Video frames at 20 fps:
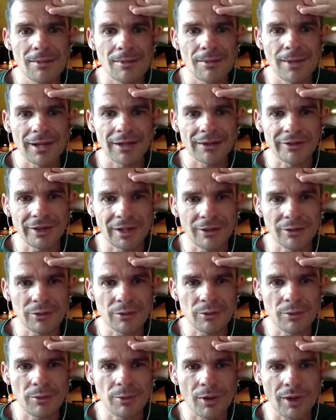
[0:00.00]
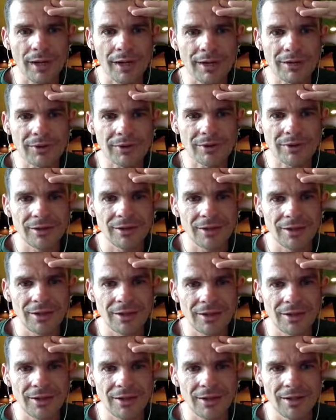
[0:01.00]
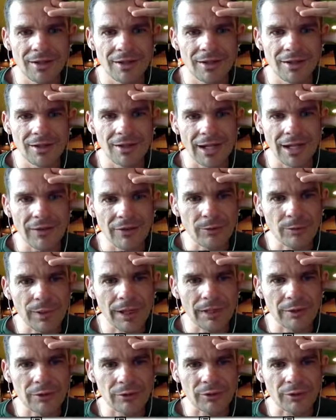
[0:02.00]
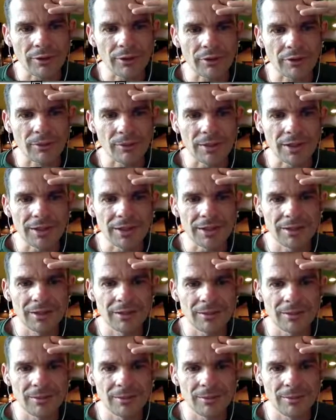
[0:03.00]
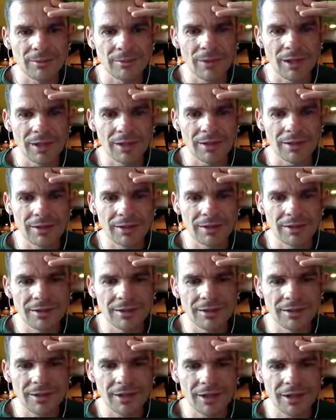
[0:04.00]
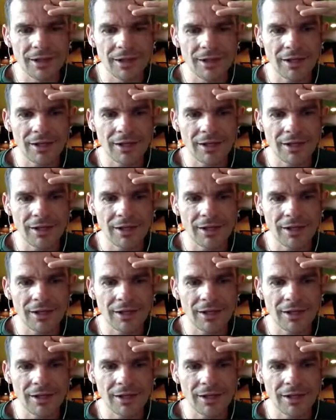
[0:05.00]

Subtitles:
makes such good bikes. And this paint looks alright to me. But I don't